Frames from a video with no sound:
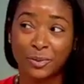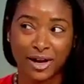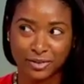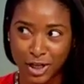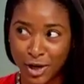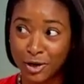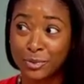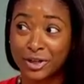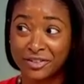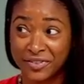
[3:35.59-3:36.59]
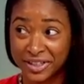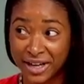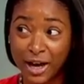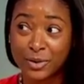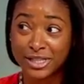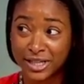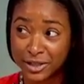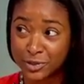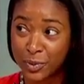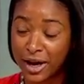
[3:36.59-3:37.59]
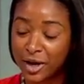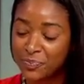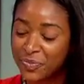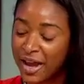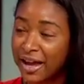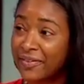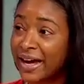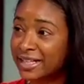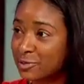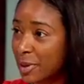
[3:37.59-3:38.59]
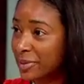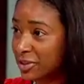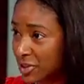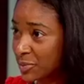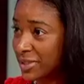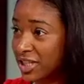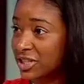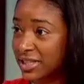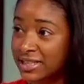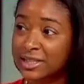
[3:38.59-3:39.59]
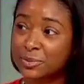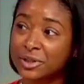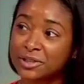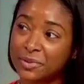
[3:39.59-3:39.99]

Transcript: We will have longer, more convenient hours there as well, and that is public transportation accessible as